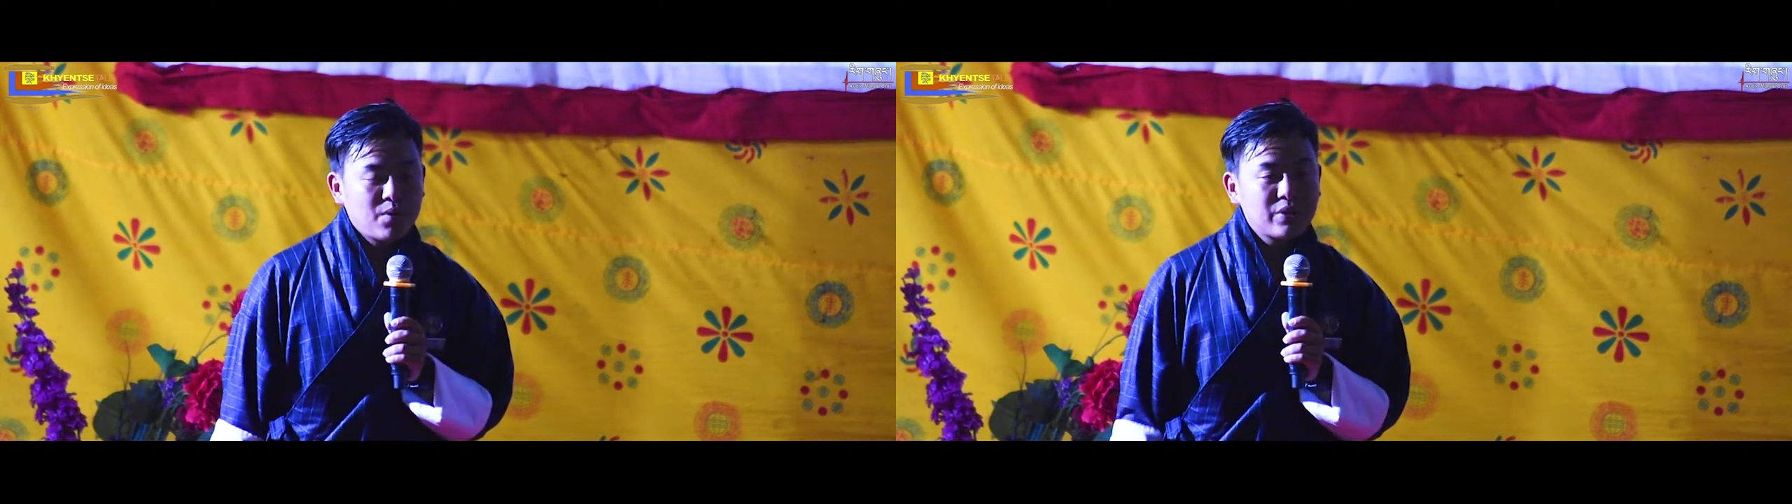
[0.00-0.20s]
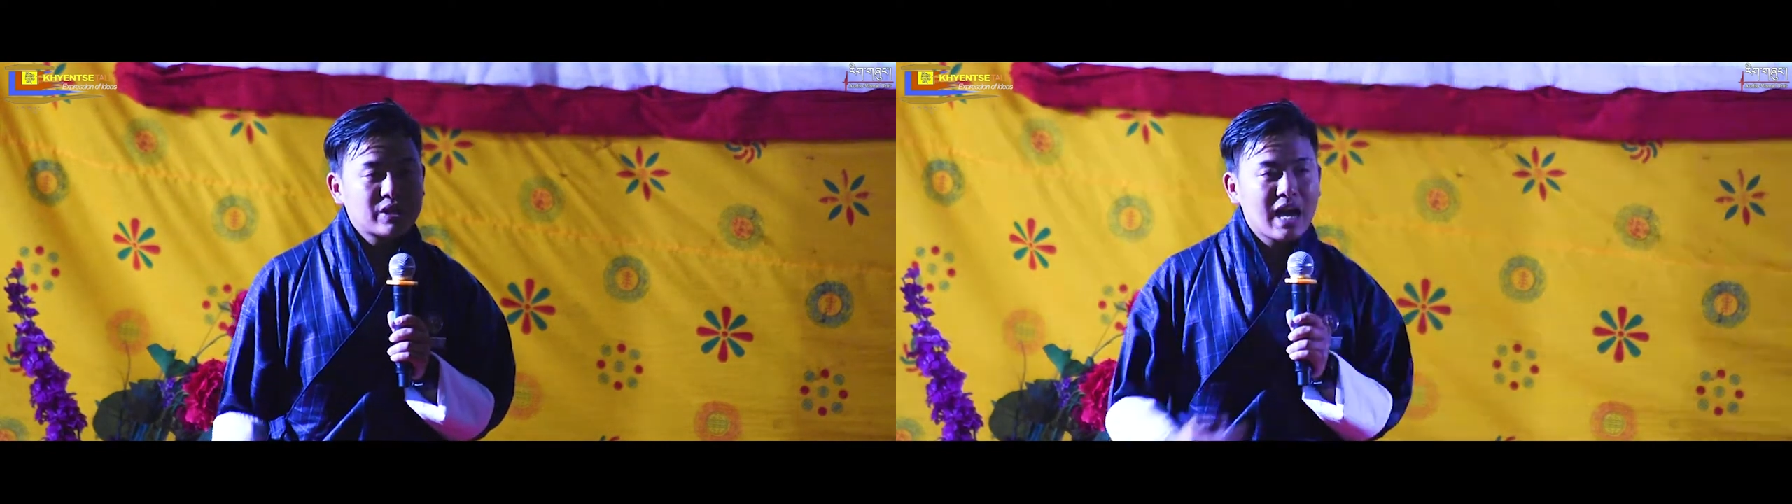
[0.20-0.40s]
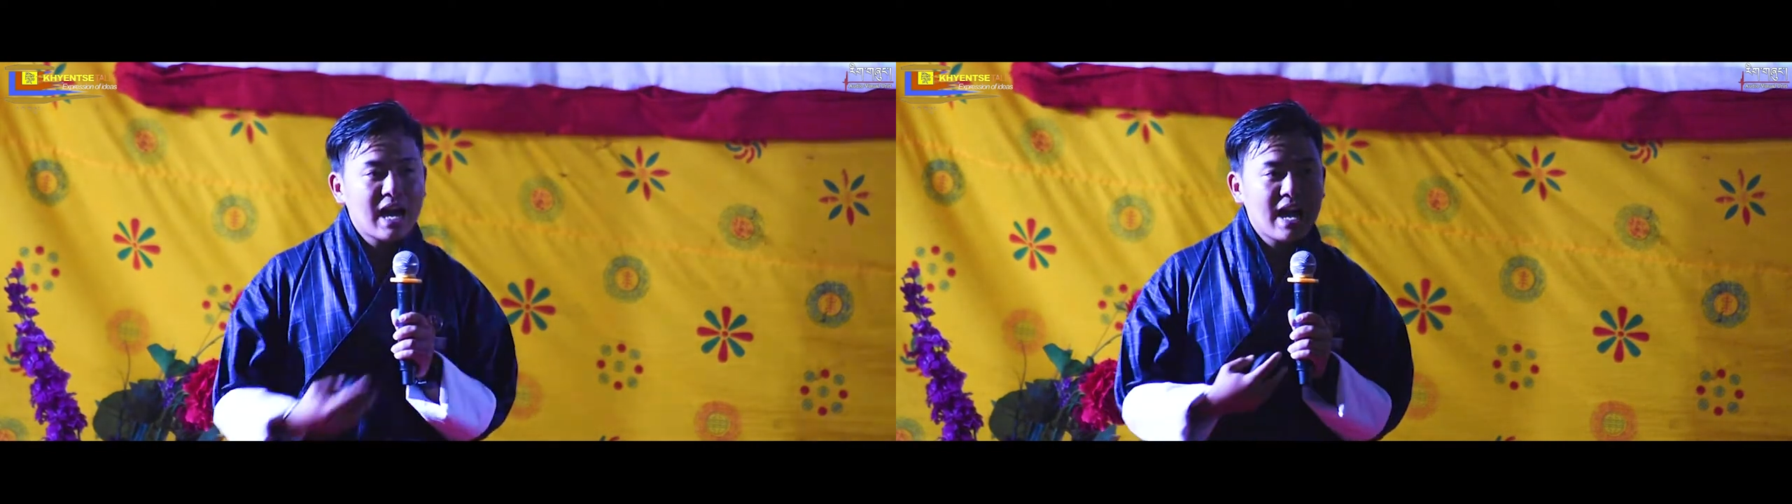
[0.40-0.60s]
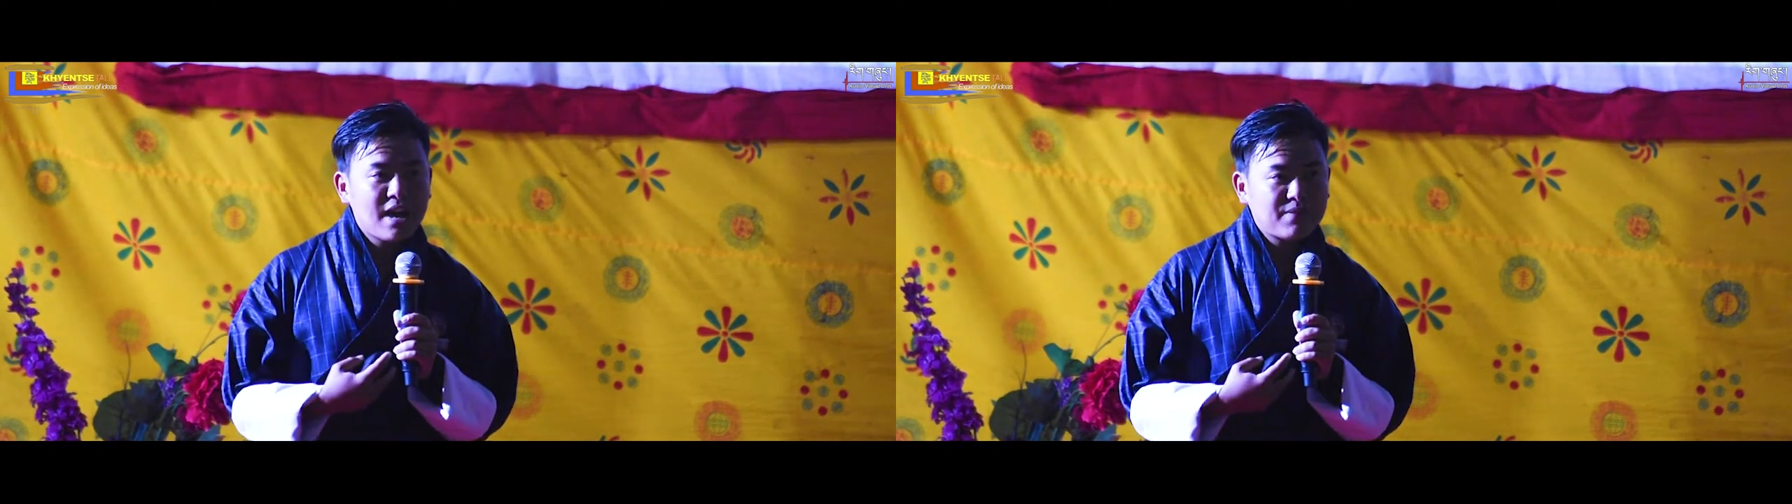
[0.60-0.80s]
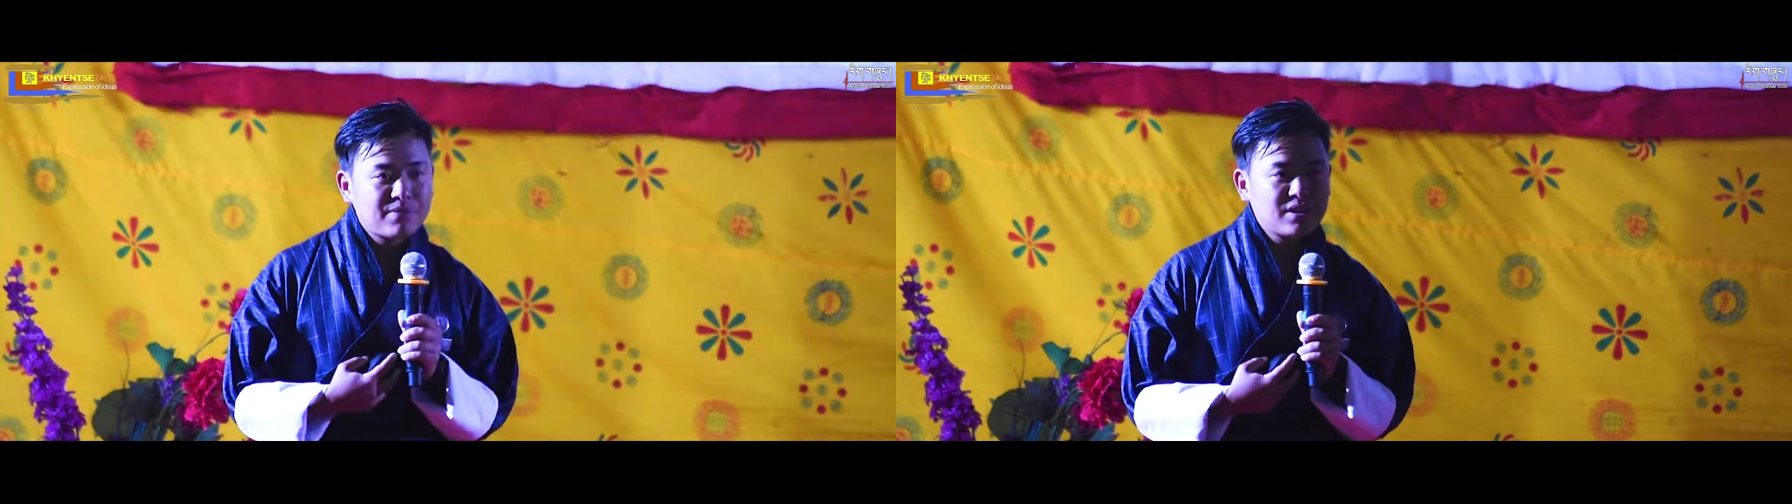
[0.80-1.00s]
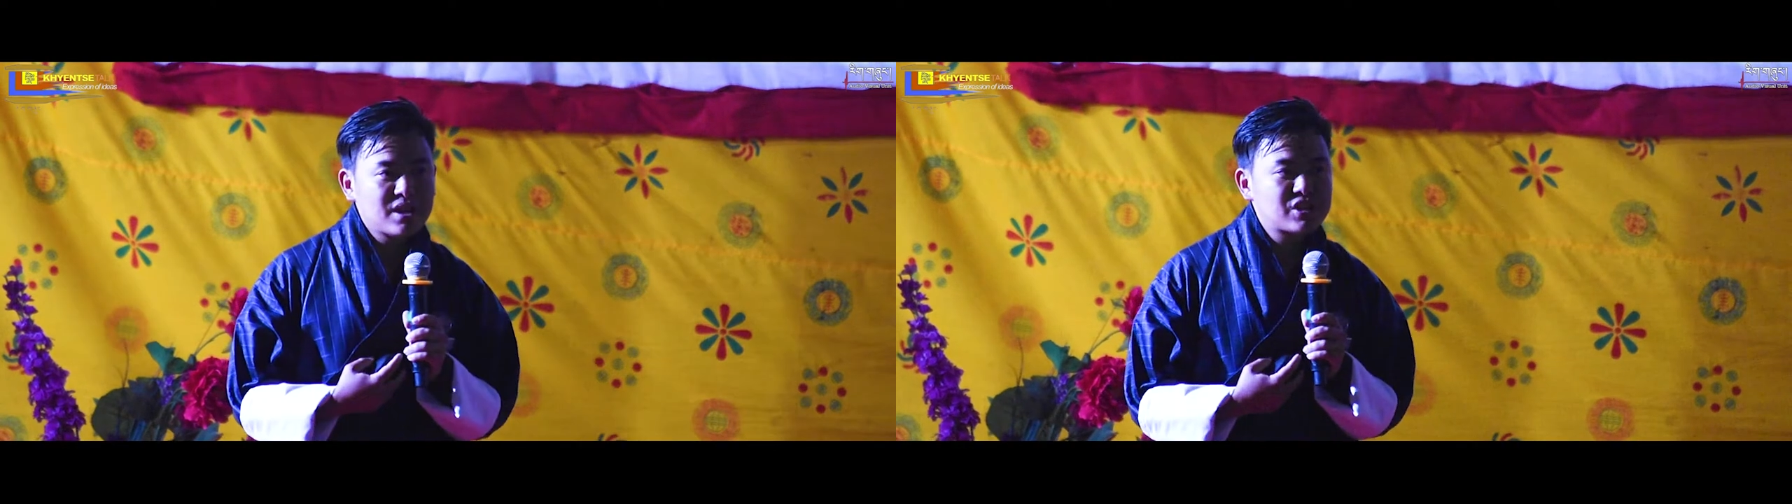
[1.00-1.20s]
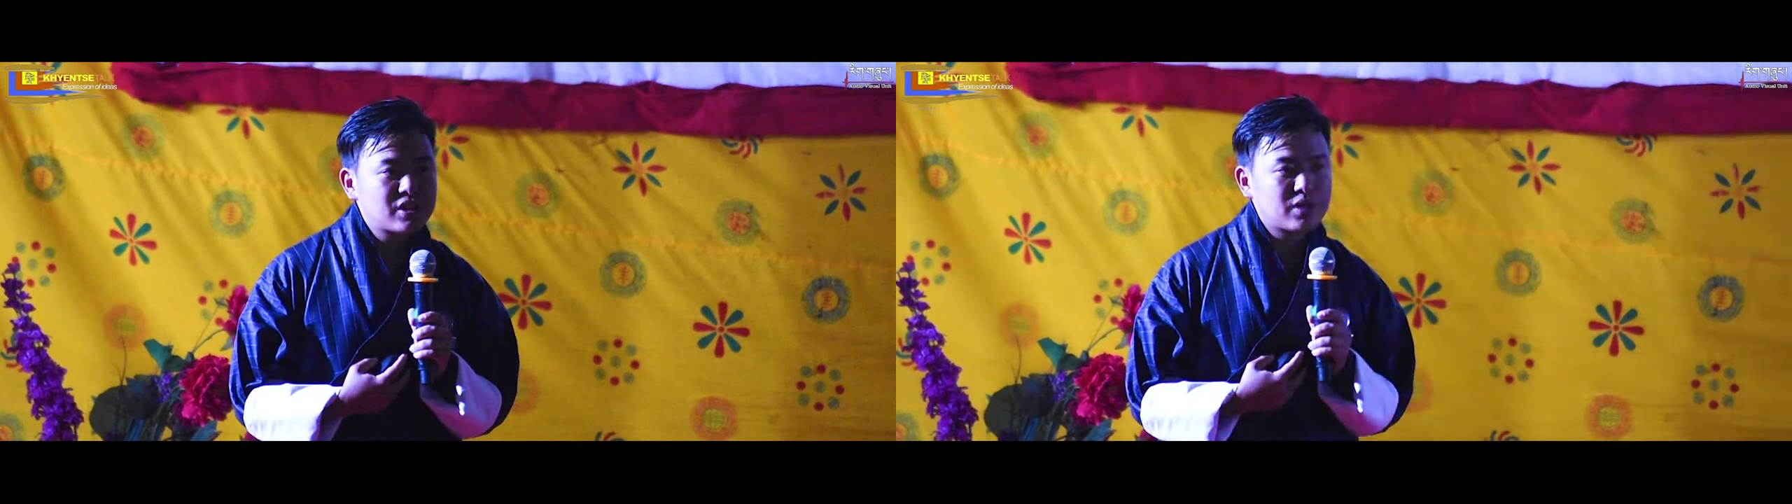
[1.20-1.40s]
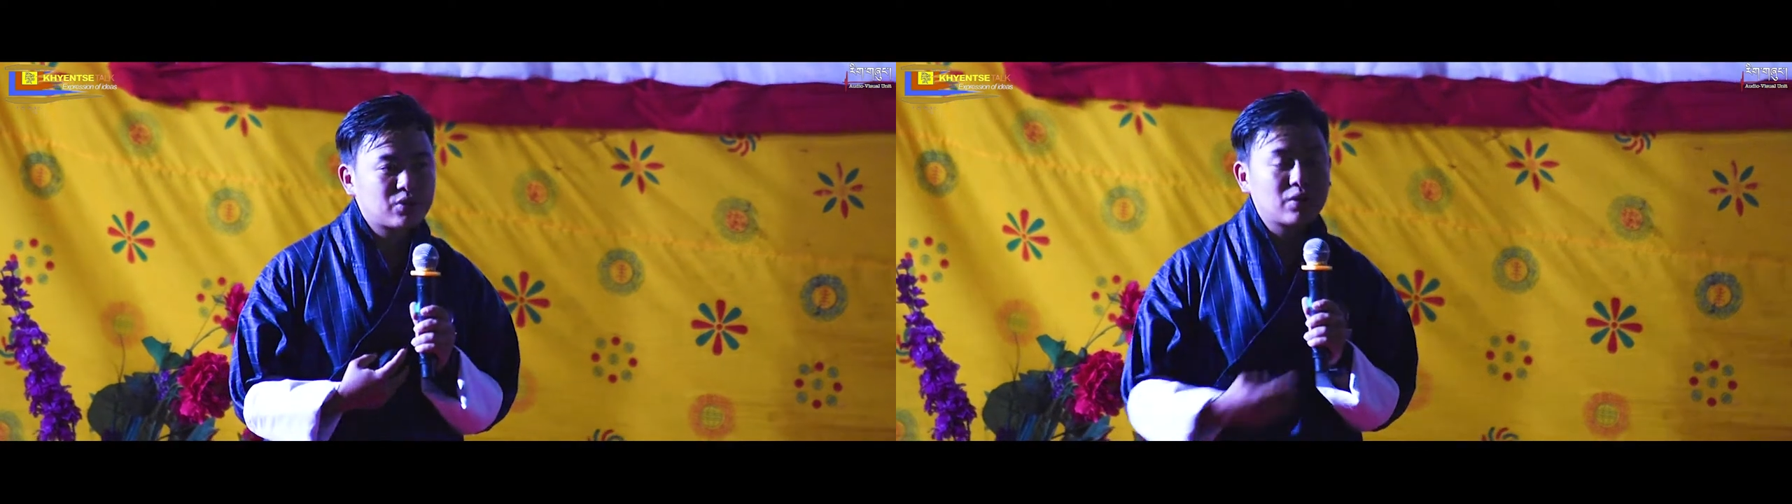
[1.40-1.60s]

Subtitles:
which I have nurtured